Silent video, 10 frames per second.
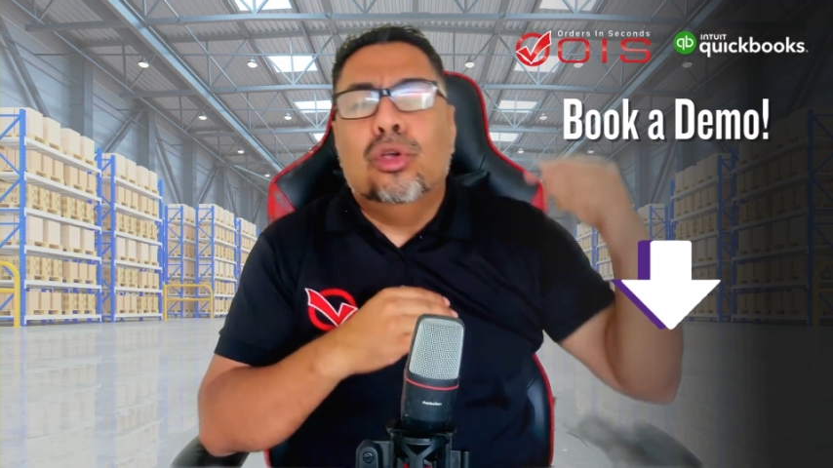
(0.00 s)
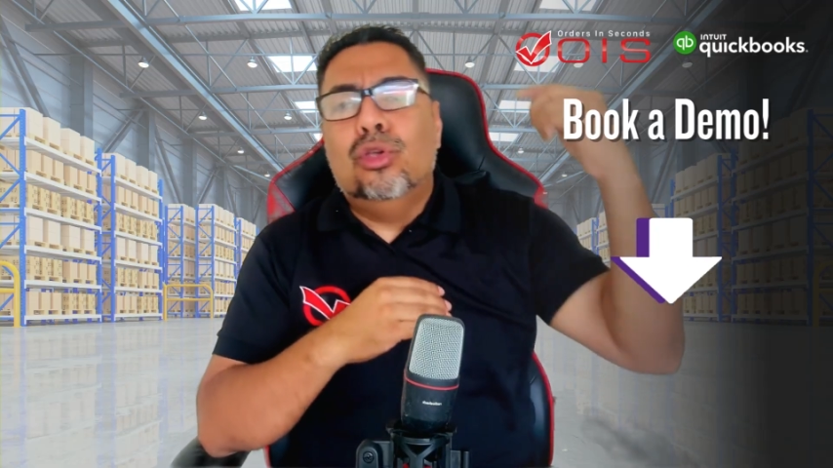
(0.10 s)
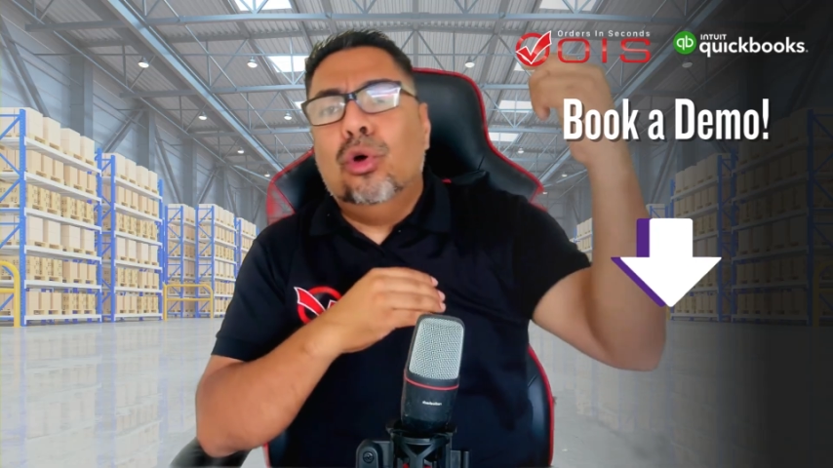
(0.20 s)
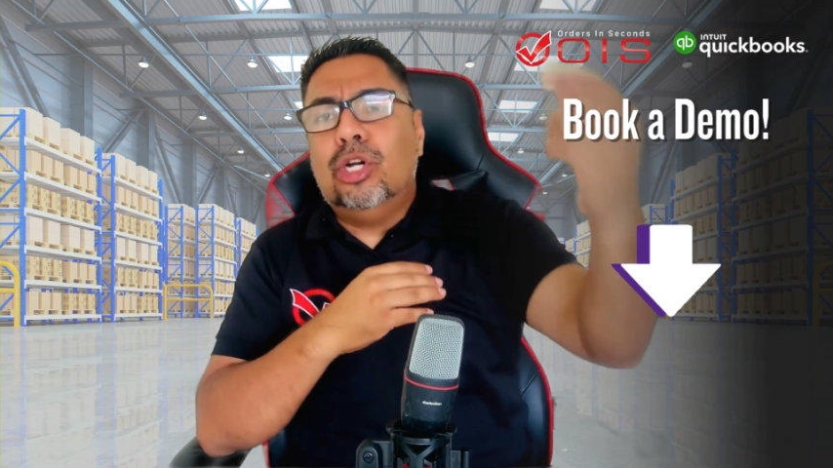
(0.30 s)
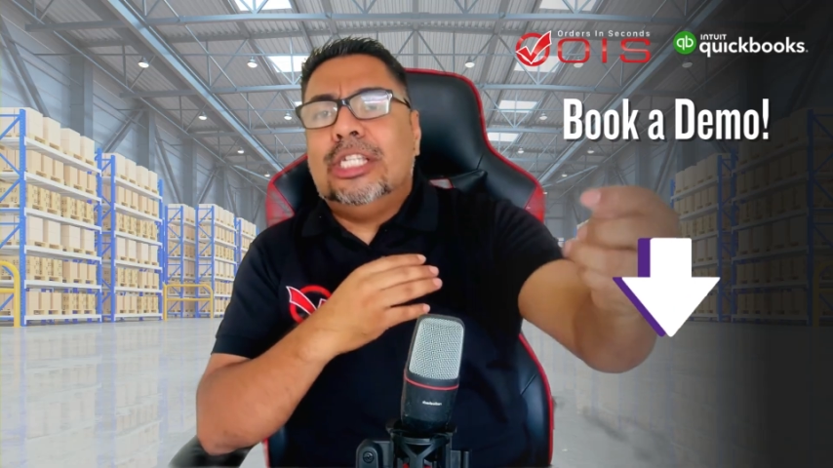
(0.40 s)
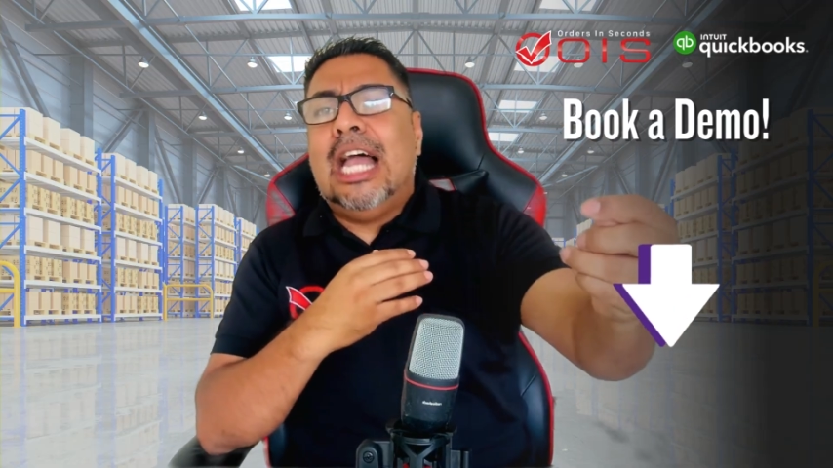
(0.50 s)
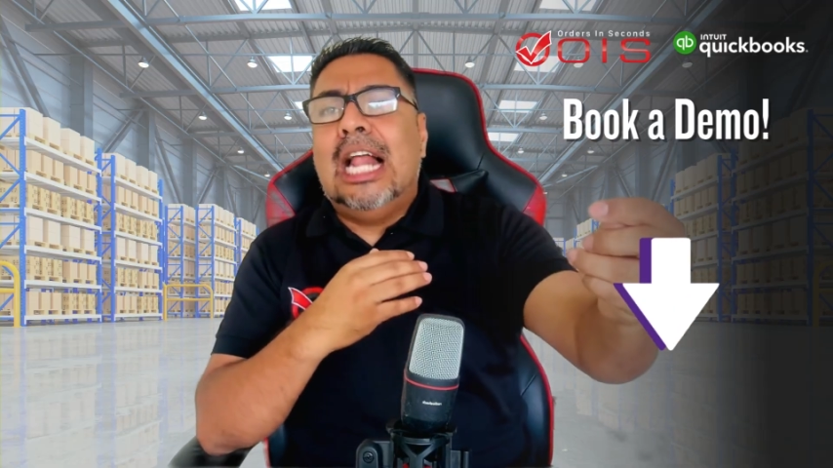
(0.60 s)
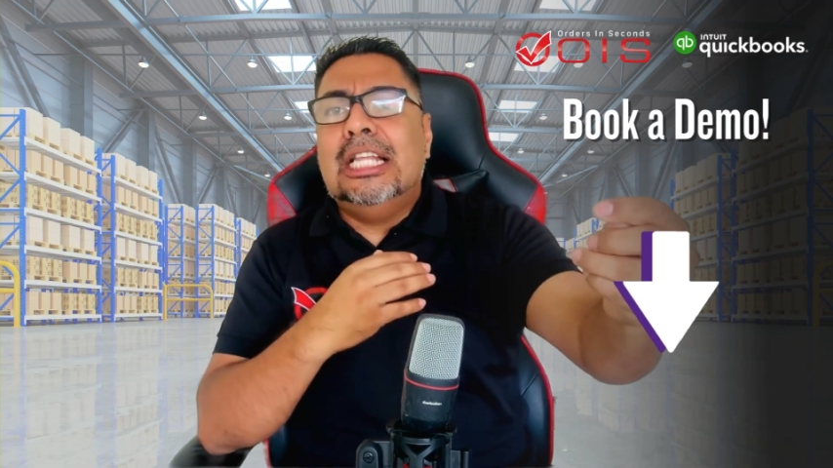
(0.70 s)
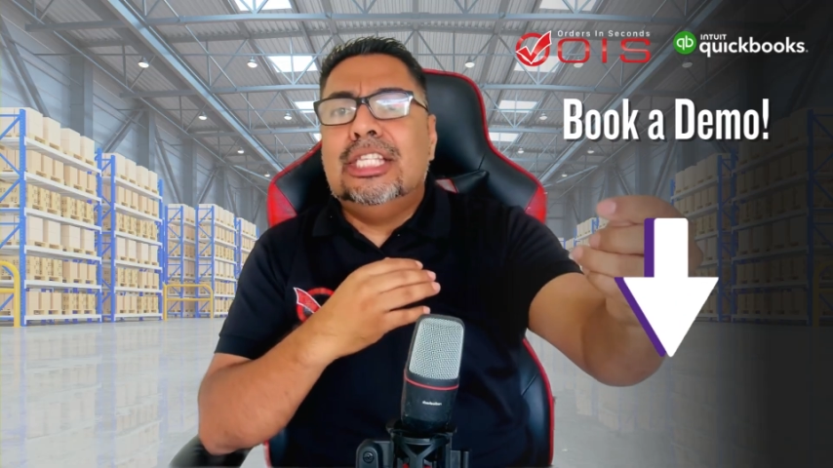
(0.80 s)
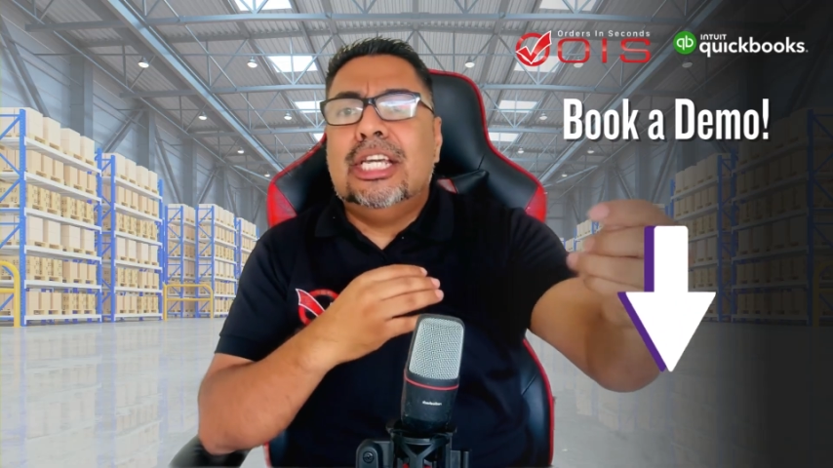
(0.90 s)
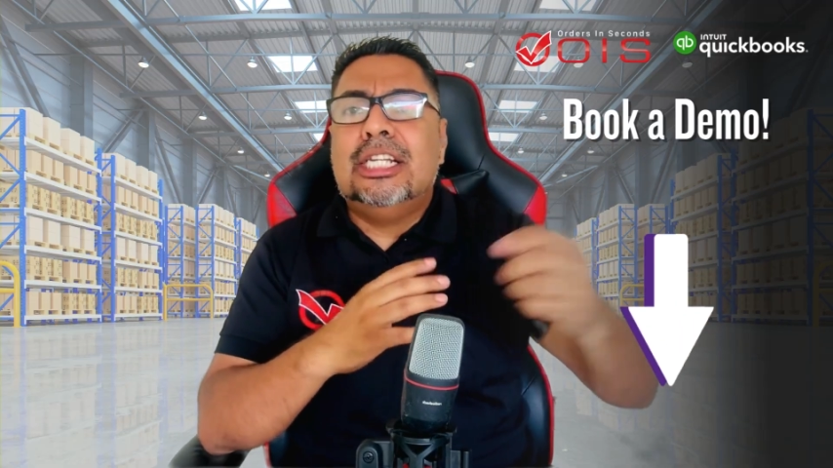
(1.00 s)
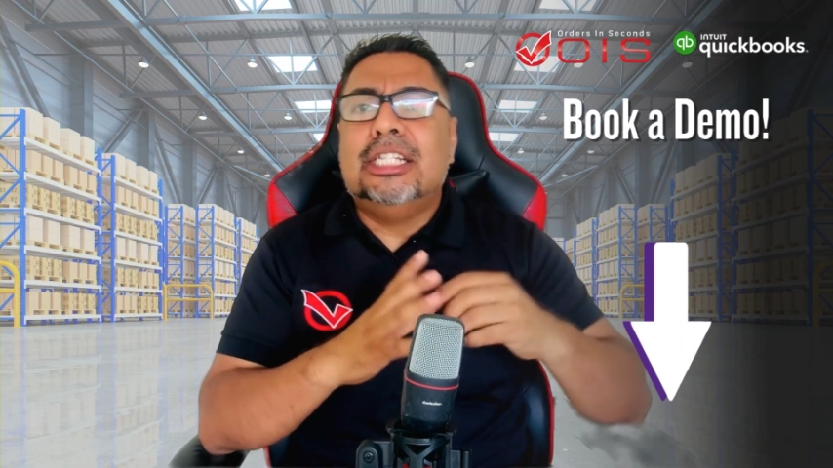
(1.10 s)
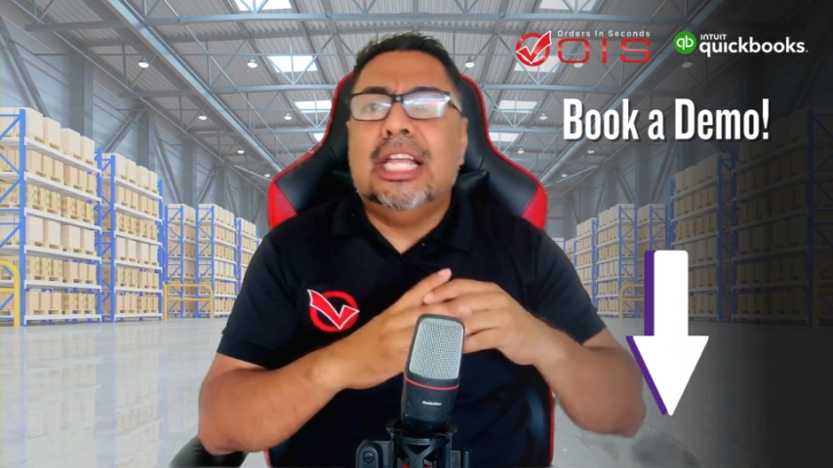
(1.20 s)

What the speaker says: your challenges,